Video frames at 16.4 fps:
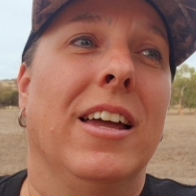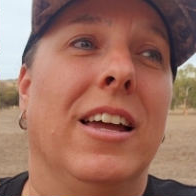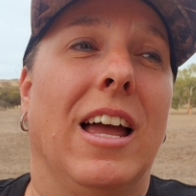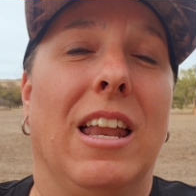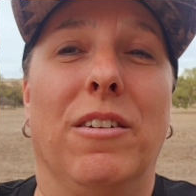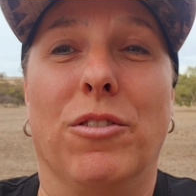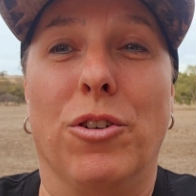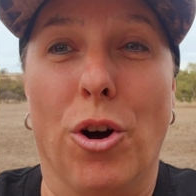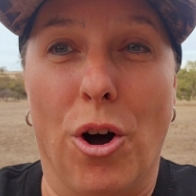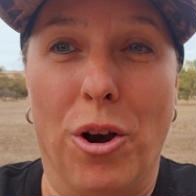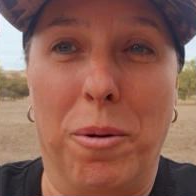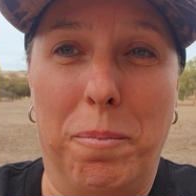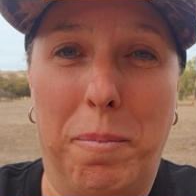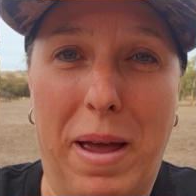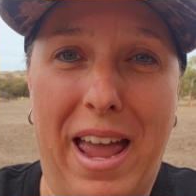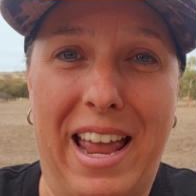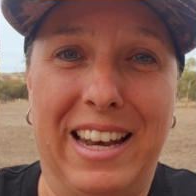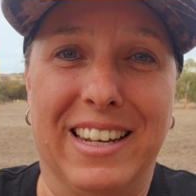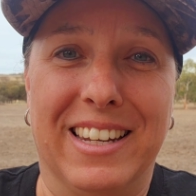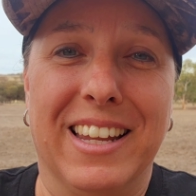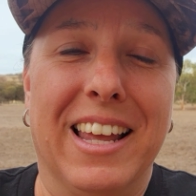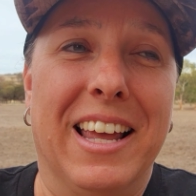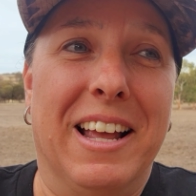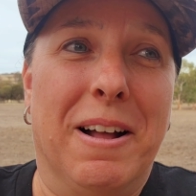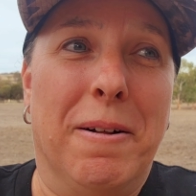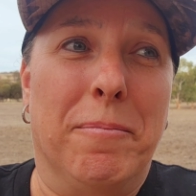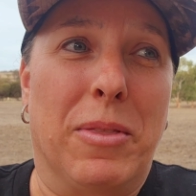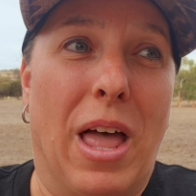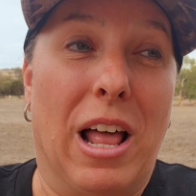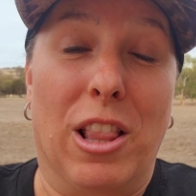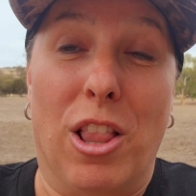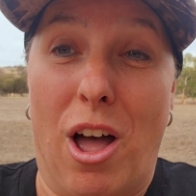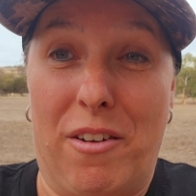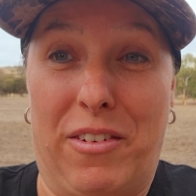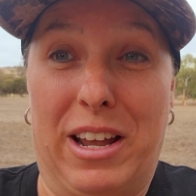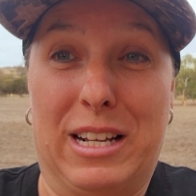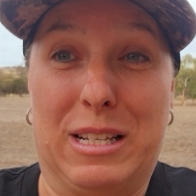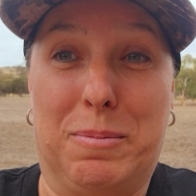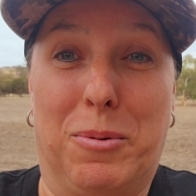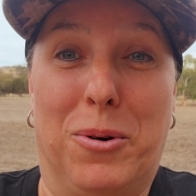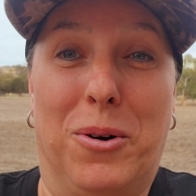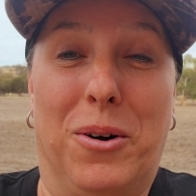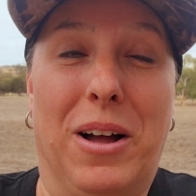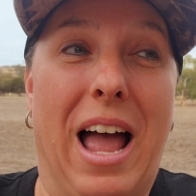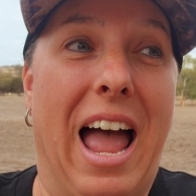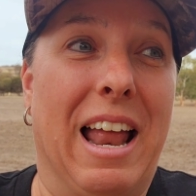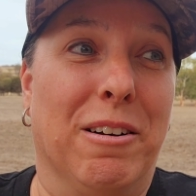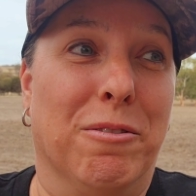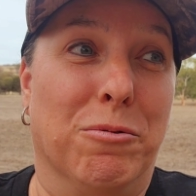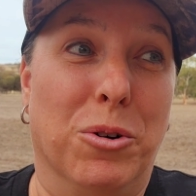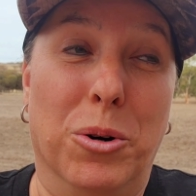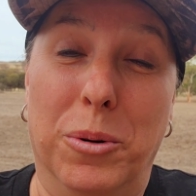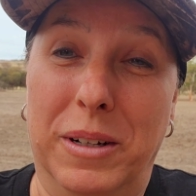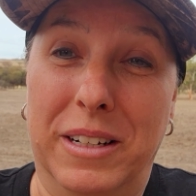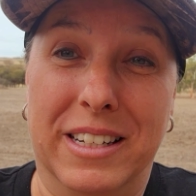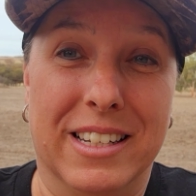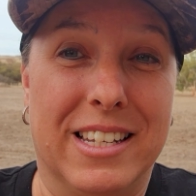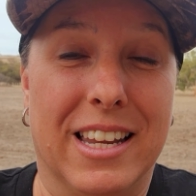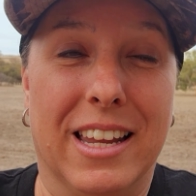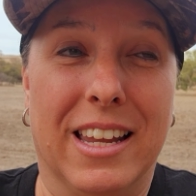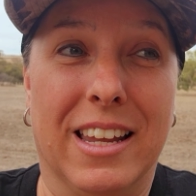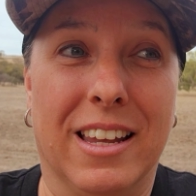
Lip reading: You've gone and banned live export and ruined,